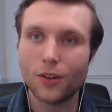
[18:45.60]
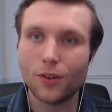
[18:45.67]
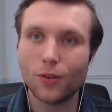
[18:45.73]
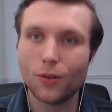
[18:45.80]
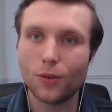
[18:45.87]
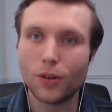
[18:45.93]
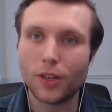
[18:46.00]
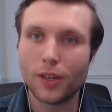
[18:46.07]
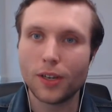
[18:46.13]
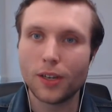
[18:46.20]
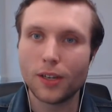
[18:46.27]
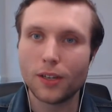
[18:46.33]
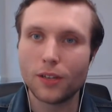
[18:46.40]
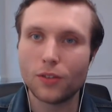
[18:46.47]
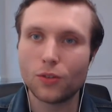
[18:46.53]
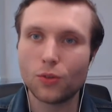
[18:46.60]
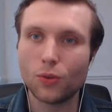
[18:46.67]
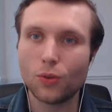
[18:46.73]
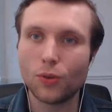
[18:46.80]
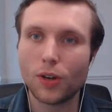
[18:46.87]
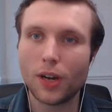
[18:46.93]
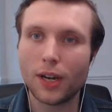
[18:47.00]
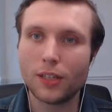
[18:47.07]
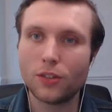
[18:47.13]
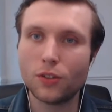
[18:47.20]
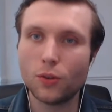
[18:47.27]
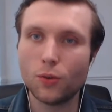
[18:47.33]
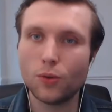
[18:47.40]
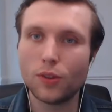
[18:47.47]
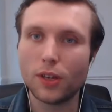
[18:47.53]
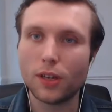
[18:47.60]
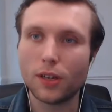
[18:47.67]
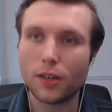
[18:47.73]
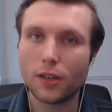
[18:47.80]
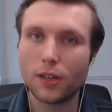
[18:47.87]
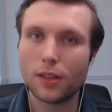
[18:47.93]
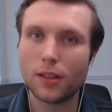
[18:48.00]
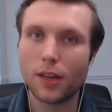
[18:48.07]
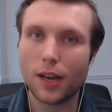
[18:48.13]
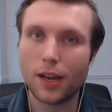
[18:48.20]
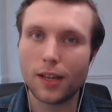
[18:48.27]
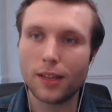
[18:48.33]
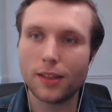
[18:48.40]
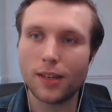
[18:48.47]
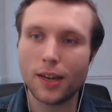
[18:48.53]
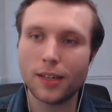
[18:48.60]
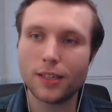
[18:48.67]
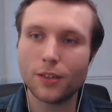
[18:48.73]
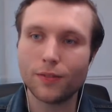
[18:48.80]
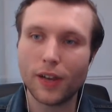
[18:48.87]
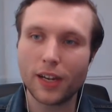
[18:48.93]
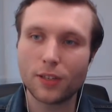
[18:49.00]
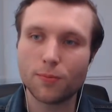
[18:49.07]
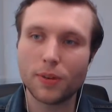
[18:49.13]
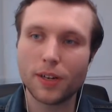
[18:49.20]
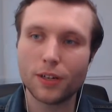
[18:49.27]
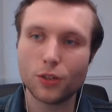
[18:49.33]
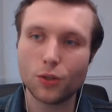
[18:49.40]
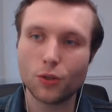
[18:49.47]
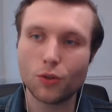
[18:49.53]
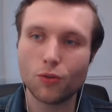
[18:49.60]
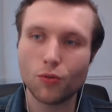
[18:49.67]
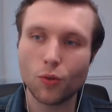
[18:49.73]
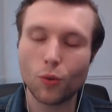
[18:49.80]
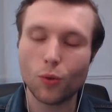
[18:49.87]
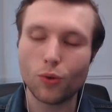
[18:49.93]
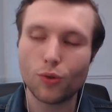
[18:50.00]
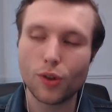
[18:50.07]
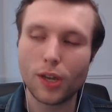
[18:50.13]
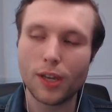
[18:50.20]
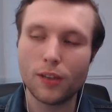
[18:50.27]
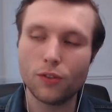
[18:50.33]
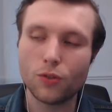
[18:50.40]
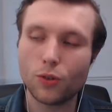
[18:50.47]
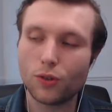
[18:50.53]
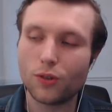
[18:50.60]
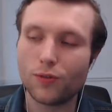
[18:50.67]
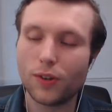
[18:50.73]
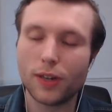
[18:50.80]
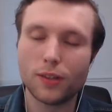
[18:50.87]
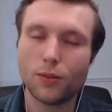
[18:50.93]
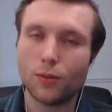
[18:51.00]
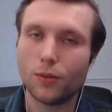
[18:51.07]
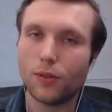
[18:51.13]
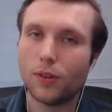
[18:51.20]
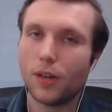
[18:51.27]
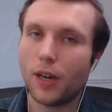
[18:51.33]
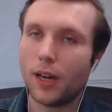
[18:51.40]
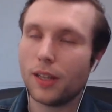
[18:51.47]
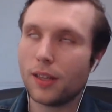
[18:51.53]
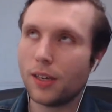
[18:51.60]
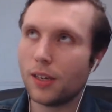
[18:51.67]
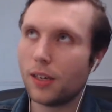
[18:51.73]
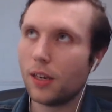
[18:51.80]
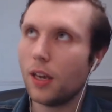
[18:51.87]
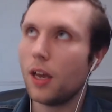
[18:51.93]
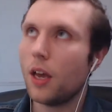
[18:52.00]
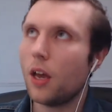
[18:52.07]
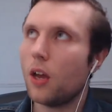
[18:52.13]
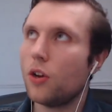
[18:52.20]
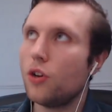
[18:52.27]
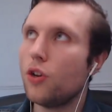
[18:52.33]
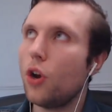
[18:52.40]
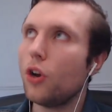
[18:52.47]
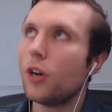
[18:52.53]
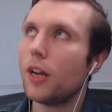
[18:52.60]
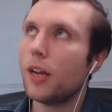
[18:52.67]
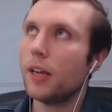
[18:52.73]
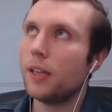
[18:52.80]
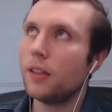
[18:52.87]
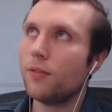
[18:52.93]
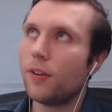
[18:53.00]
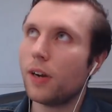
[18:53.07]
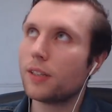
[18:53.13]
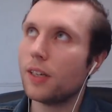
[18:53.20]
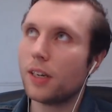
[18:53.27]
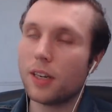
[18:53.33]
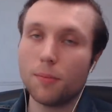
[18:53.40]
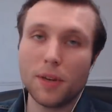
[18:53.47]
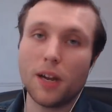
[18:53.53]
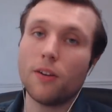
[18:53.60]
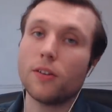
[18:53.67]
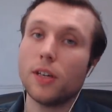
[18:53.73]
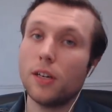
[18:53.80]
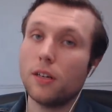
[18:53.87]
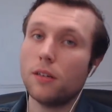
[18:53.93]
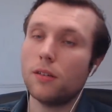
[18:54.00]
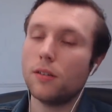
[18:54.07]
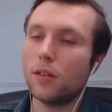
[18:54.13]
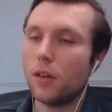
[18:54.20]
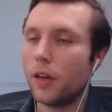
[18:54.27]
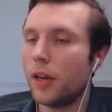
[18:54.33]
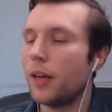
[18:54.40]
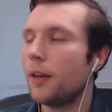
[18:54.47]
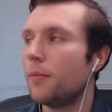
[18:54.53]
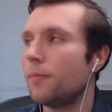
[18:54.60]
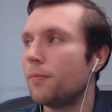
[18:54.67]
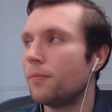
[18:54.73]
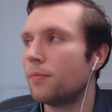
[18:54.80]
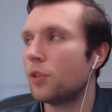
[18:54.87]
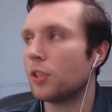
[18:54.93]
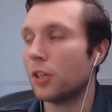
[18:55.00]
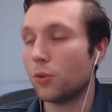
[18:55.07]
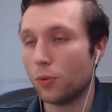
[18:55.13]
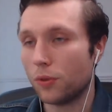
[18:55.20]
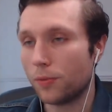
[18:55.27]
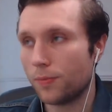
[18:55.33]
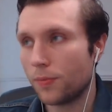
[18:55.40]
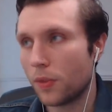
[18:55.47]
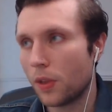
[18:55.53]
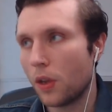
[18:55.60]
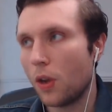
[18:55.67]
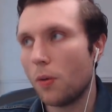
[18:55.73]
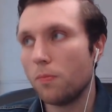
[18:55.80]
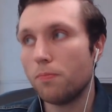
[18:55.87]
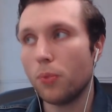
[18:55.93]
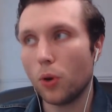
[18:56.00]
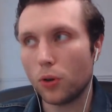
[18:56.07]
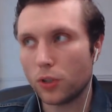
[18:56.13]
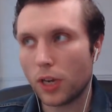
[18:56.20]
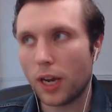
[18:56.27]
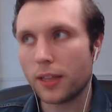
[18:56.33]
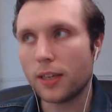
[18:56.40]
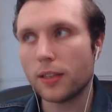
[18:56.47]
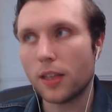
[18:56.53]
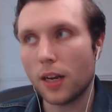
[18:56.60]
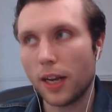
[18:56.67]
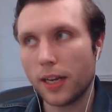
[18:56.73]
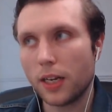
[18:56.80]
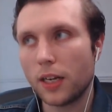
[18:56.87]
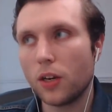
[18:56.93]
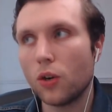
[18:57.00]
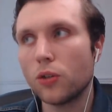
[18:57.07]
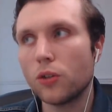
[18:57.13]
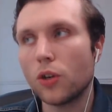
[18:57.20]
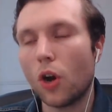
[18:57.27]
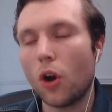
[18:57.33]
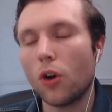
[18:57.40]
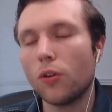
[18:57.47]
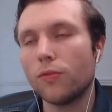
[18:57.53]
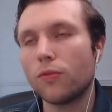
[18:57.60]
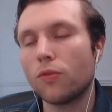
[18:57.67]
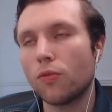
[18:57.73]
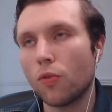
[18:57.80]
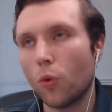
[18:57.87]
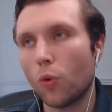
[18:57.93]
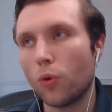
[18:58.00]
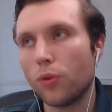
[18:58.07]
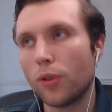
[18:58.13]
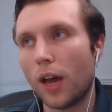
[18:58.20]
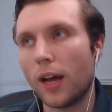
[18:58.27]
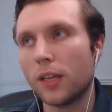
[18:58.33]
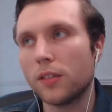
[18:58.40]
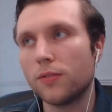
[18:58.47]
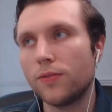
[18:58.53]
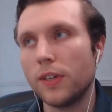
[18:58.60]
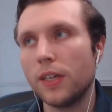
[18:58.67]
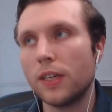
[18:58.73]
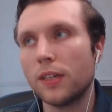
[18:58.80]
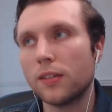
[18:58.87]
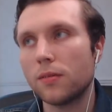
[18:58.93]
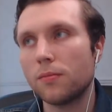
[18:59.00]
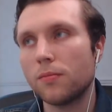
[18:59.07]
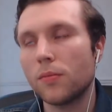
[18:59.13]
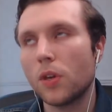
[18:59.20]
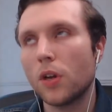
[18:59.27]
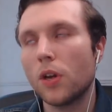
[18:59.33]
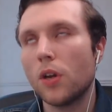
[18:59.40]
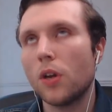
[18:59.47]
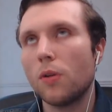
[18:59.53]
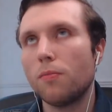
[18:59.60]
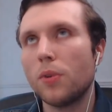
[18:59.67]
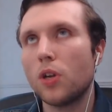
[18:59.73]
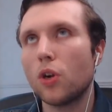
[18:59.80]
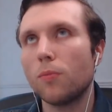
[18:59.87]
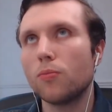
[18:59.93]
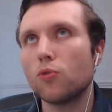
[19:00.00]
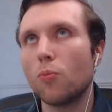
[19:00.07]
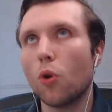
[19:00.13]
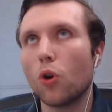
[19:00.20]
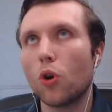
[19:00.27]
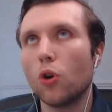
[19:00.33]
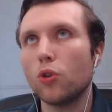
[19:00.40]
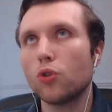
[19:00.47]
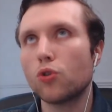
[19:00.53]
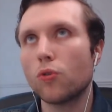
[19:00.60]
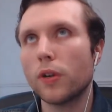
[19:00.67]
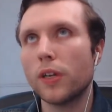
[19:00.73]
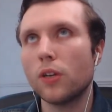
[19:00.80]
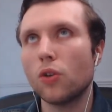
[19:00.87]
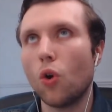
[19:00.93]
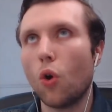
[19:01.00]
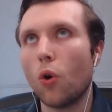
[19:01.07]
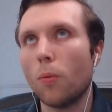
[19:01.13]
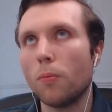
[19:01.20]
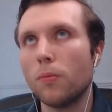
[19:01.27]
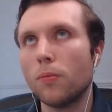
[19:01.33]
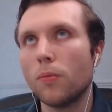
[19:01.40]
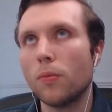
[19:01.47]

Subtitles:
Okay. So I do think that the idea of exponential growth is justified, though. I think not in the fact that it can be guaranteed, because I don't. But I think the likelihood of growth as veganism becomes a cultural norm,